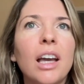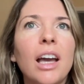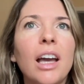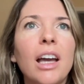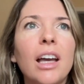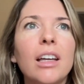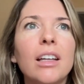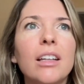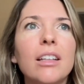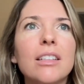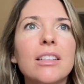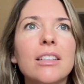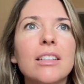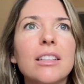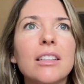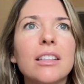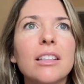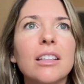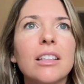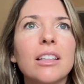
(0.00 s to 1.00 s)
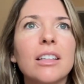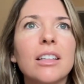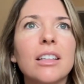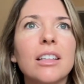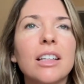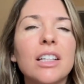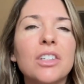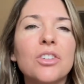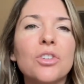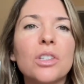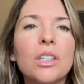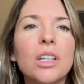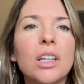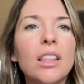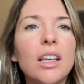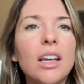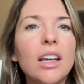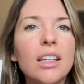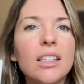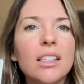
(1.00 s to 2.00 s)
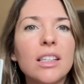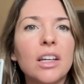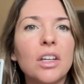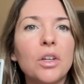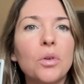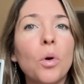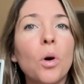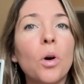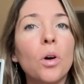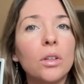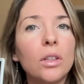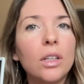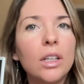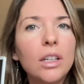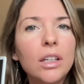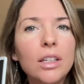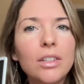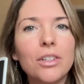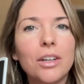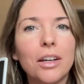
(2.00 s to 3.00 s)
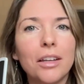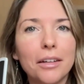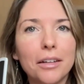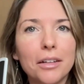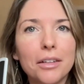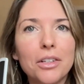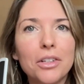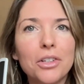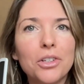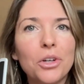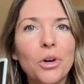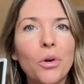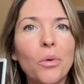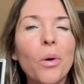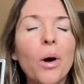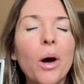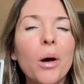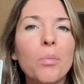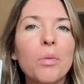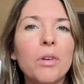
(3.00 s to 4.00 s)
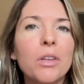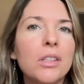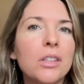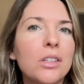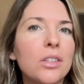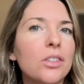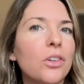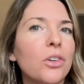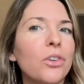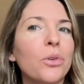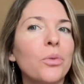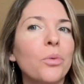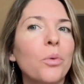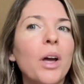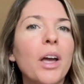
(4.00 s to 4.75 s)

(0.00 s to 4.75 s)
And the interesting thing is that you all need each other to show up in this certain